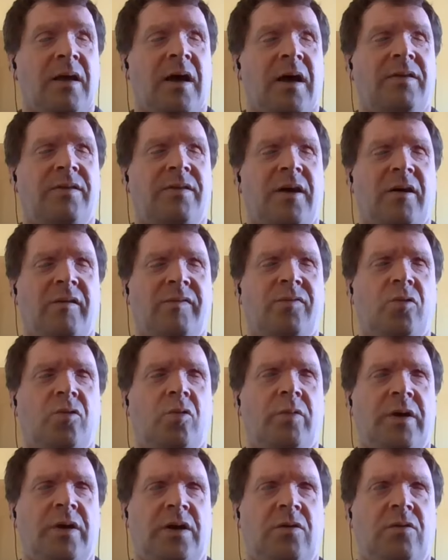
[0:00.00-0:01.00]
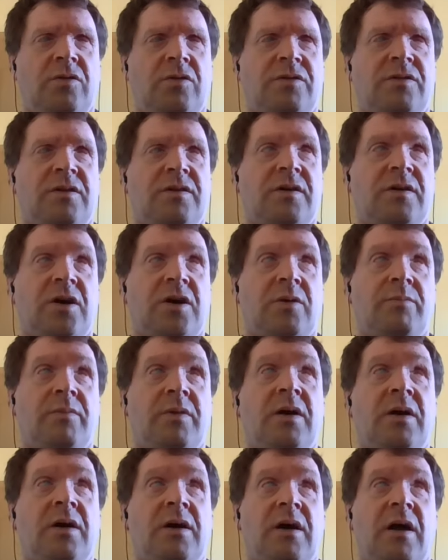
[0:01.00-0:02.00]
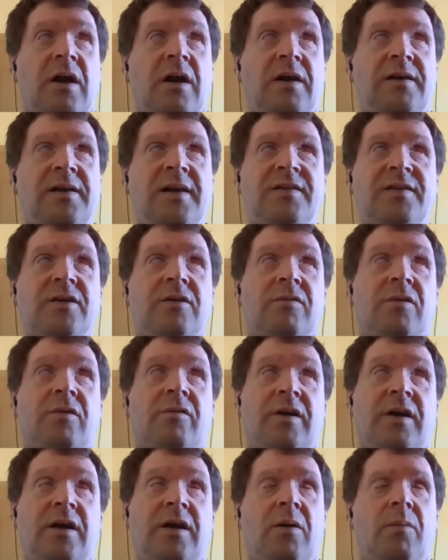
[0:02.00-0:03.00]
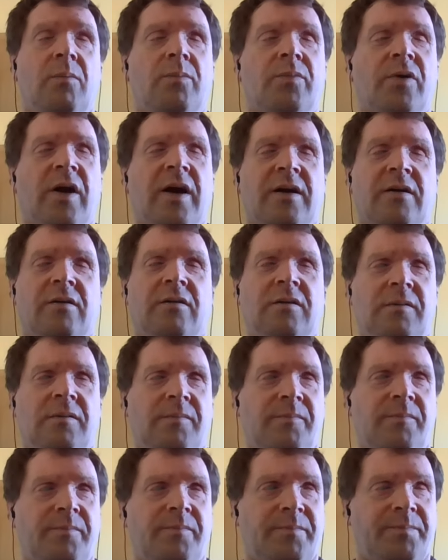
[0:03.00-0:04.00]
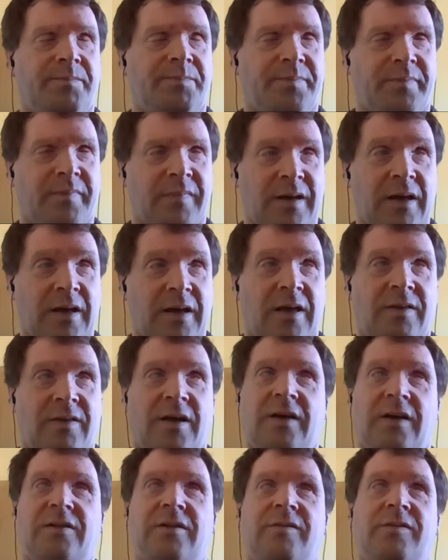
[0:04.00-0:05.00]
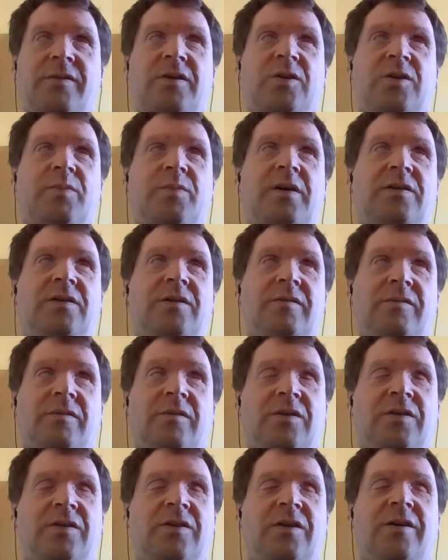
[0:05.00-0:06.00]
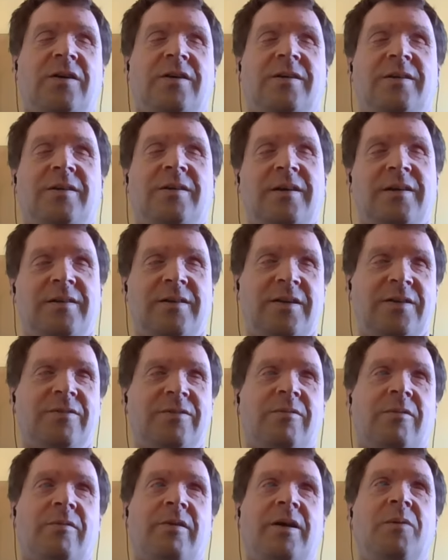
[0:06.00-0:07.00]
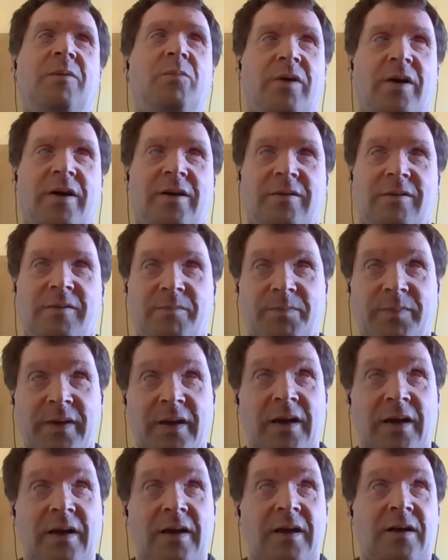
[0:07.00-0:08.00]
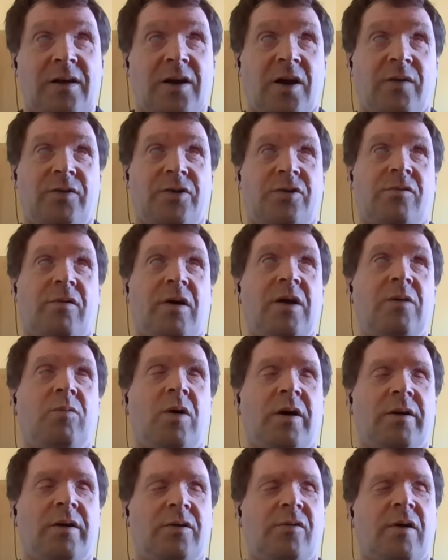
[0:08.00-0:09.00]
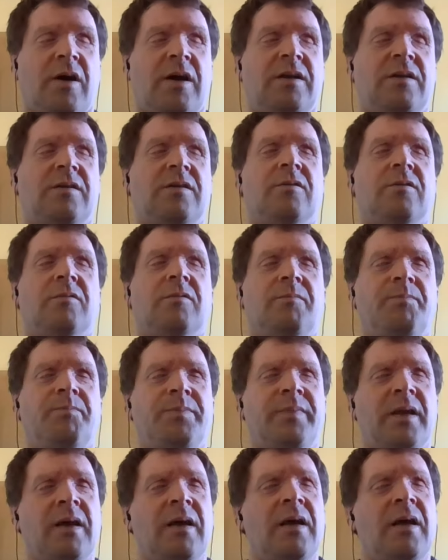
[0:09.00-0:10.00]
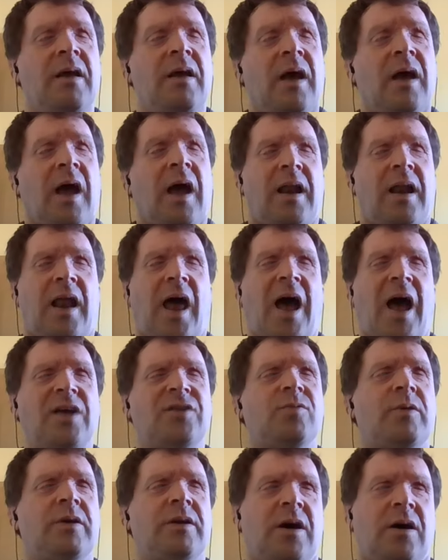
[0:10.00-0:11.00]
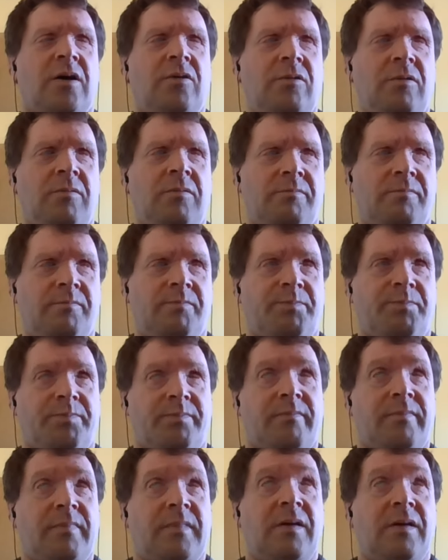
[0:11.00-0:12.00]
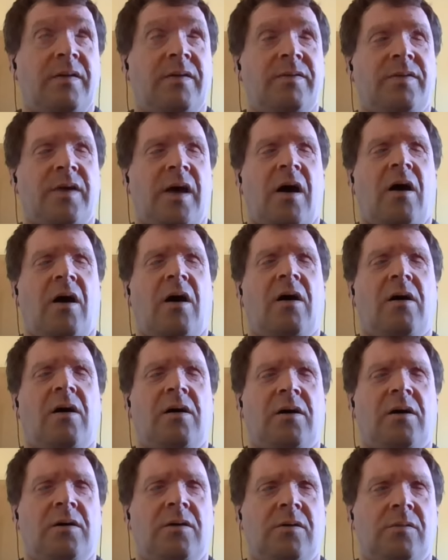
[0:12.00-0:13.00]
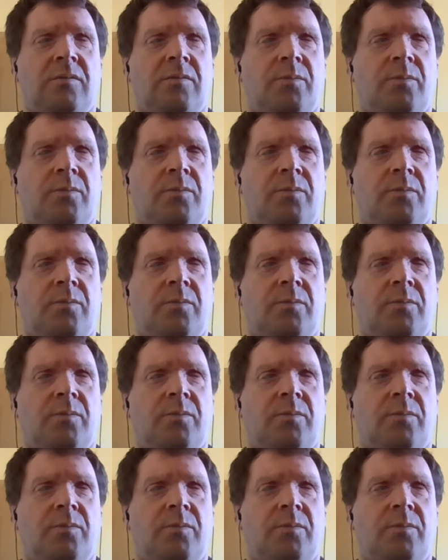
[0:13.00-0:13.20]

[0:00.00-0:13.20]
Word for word: and therefore we use the term literary braille. There's the first piece of jargon, literary braille. Covers grade one, grade two. As we know, there are